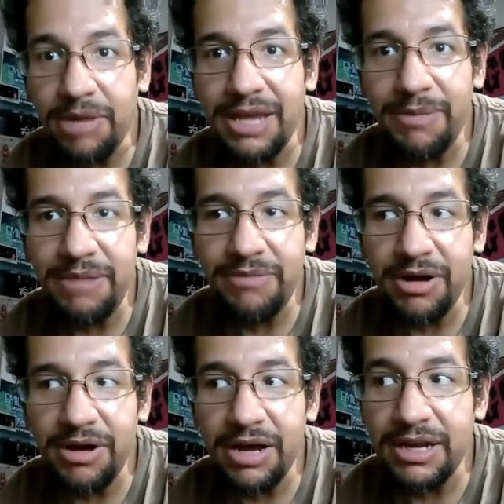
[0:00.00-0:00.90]
Keep in
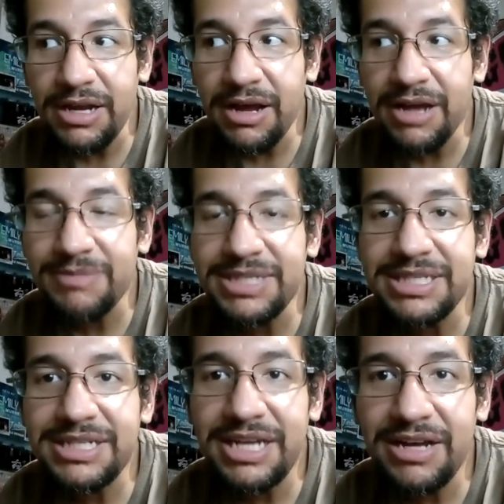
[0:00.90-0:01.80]
mind, I'm
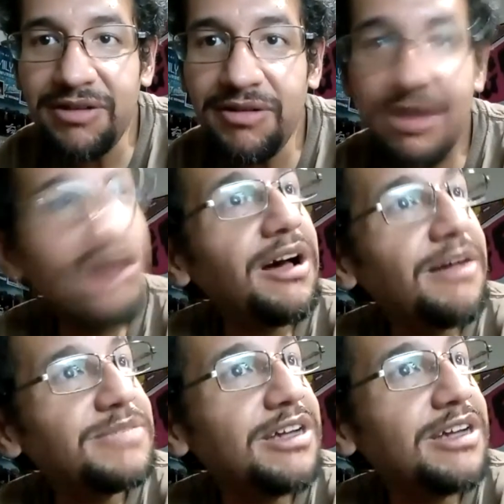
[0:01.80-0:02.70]
still
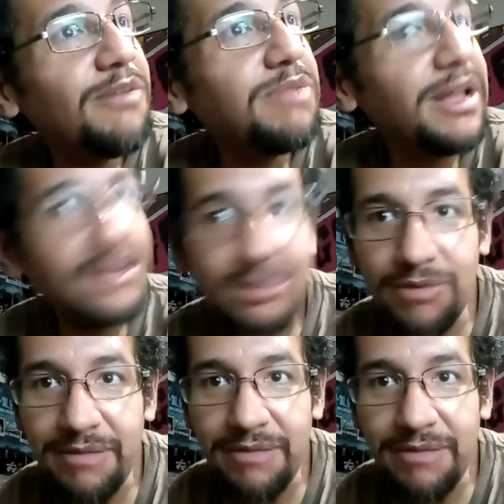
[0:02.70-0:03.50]
planning to write a